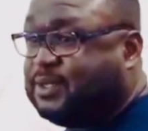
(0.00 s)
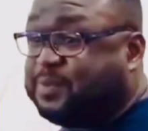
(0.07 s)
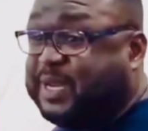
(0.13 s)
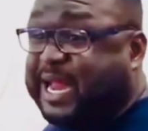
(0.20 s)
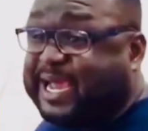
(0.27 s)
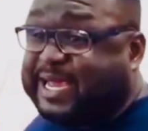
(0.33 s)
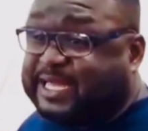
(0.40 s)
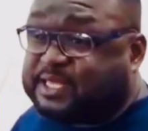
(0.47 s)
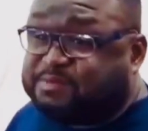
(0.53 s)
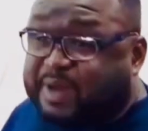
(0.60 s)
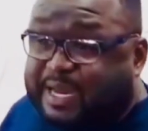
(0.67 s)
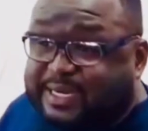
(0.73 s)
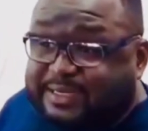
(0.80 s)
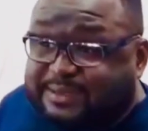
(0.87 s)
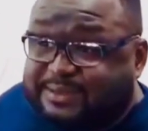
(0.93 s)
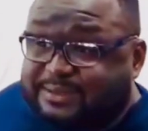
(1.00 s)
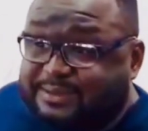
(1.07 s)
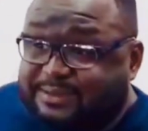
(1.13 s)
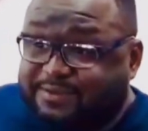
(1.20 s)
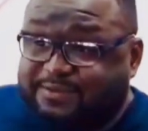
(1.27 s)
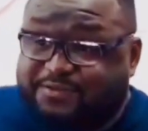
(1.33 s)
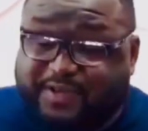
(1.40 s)
you better get married
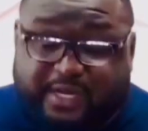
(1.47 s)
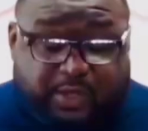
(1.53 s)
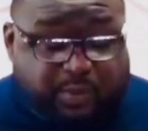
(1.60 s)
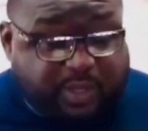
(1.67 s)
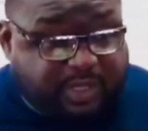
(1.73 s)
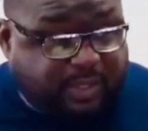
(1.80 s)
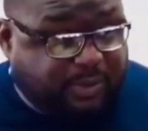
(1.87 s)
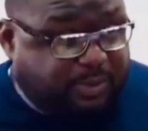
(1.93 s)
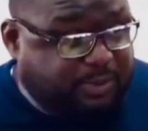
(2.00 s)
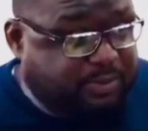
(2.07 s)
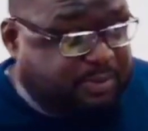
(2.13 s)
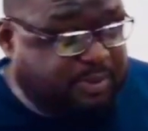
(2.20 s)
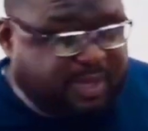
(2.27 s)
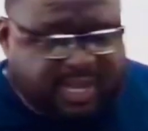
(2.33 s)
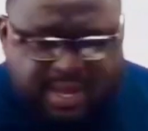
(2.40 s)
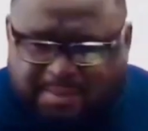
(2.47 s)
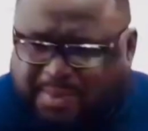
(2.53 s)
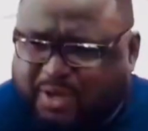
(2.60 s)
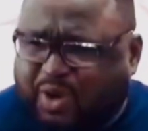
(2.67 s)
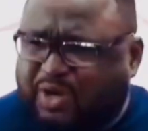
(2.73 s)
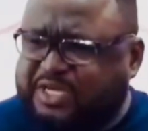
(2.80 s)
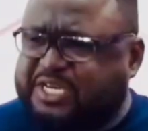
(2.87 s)
very quickly.
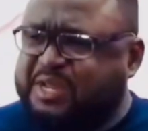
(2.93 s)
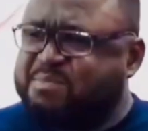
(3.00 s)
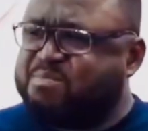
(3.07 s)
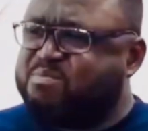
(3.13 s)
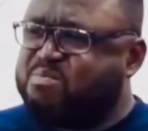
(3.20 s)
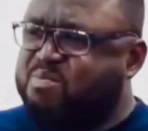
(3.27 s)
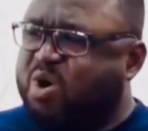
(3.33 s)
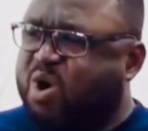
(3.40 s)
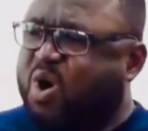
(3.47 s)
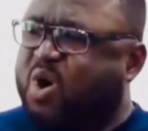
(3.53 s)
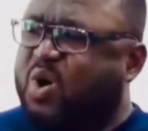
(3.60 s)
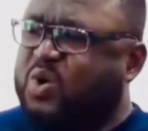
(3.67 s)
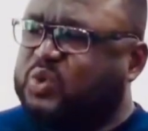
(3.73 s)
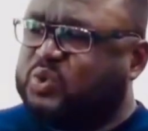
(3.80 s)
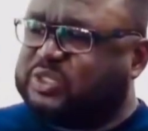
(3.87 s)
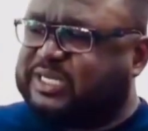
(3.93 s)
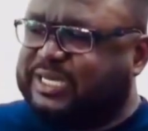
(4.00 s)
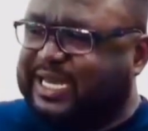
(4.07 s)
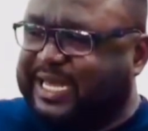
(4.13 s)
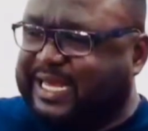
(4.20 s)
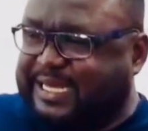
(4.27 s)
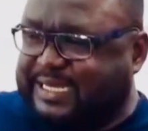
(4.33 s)
Because the more you
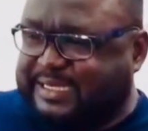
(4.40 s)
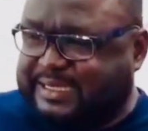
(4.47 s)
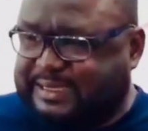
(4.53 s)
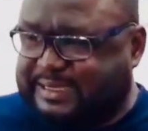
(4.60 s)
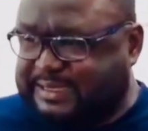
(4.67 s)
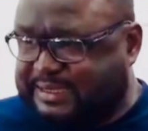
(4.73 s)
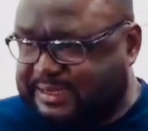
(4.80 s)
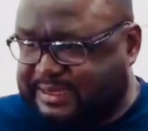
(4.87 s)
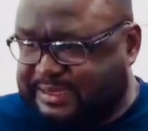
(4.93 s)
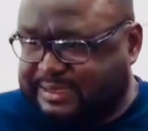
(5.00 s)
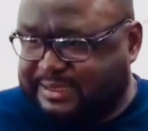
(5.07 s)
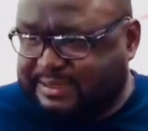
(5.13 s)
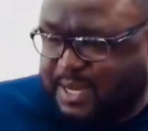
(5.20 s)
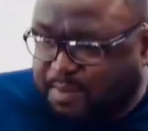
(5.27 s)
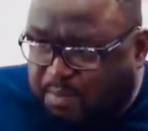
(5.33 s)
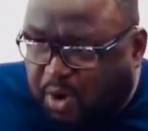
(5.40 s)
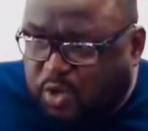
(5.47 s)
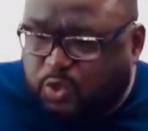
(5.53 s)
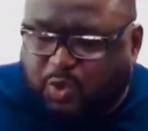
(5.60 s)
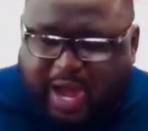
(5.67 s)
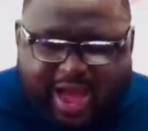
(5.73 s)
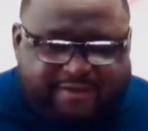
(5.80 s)
delay, the
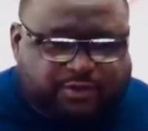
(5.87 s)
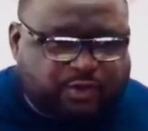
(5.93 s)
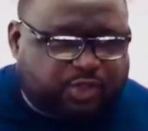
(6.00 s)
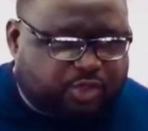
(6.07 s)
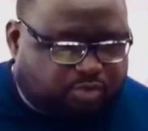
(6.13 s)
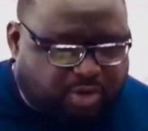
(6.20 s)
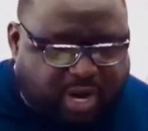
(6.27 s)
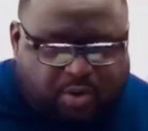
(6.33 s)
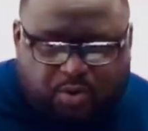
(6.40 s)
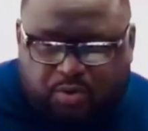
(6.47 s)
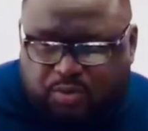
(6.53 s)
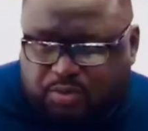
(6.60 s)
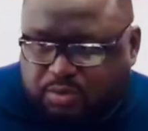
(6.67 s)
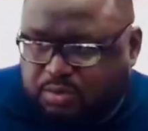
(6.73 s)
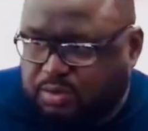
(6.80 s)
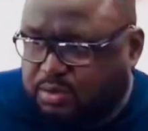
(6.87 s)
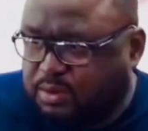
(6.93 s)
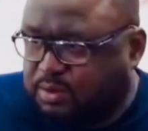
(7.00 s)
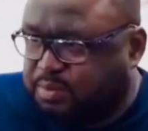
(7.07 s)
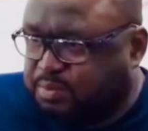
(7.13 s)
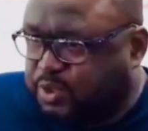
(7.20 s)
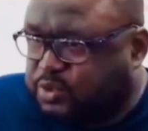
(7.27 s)
more you have to struggle
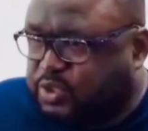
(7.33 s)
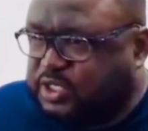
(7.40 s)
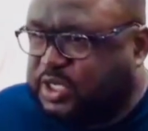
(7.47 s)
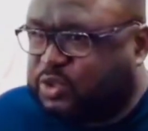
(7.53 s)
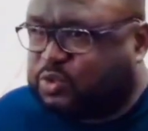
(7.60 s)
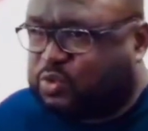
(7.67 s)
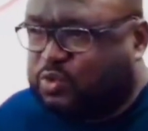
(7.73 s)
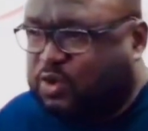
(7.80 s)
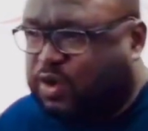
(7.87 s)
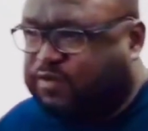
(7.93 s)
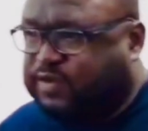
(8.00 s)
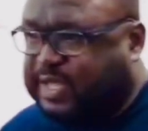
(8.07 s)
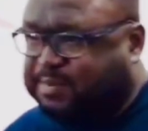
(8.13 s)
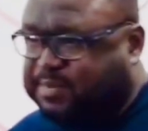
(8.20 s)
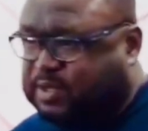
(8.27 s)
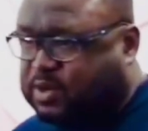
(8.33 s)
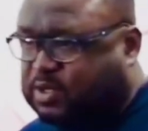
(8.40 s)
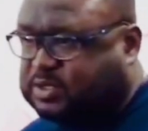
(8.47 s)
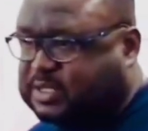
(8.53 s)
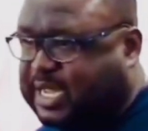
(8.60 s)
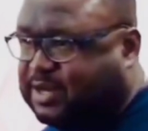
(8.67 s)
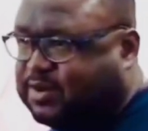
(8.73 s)
between the true love and
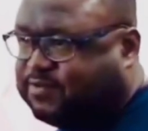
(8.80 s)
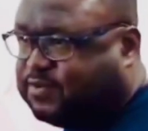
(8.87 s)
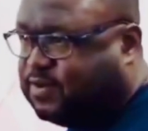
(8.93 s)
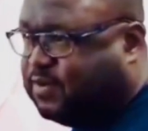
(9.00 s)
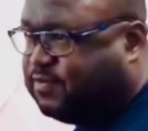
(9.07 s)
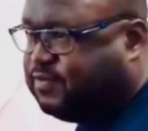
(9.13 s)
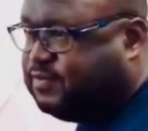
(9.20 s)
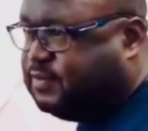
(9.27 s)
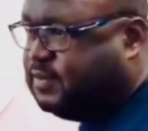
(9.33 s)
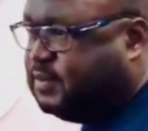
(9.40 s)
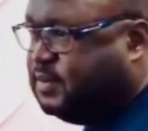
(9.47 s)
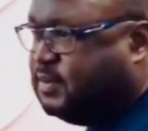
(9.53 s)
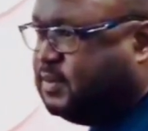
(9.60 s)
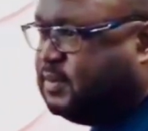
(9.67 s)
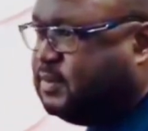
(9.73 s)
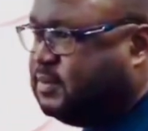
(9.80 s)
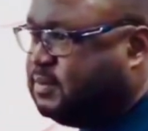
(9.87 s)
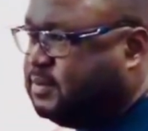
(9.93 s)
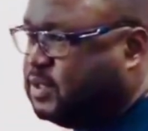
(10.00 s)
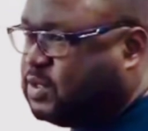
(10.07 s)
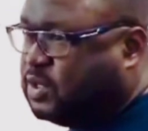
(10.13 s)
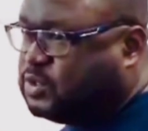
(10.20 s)
because kind of love.
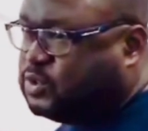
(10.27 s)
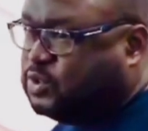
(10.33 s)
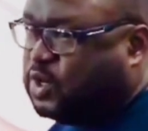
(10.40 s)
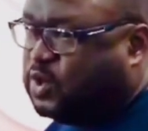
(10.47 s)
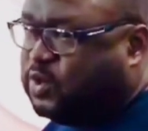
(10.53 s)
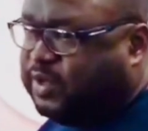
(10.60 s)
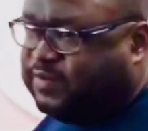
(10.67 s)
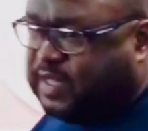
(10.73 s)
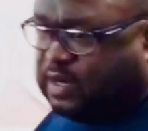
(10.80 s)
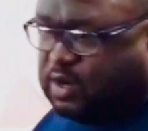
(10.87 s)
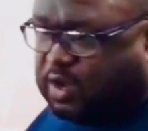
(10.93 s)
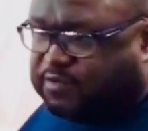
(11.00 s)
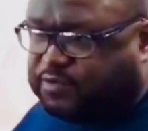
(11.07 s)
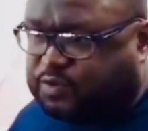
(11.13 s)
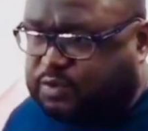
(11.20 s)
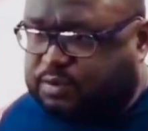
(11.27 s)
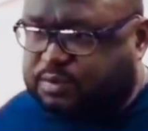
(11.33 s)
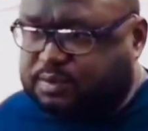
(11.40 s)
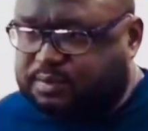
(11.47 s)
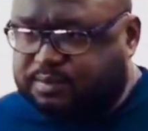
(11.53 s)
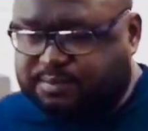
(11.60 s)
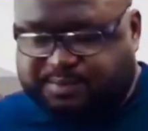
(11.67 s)
Because you don't know if they love you
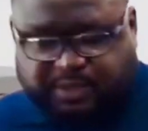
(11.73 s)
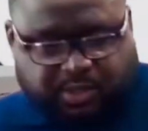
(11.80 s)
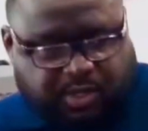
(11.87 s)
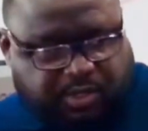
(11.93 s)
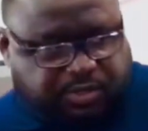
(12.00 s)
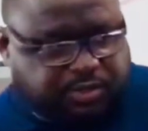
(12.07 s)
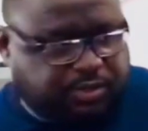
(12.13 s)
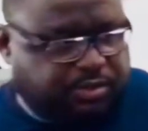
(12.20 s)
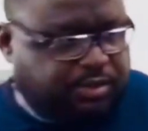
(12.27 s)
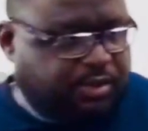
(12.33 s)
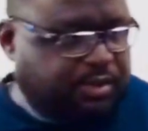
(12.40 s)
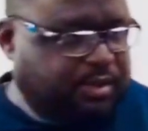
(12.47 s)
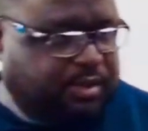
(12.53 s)
because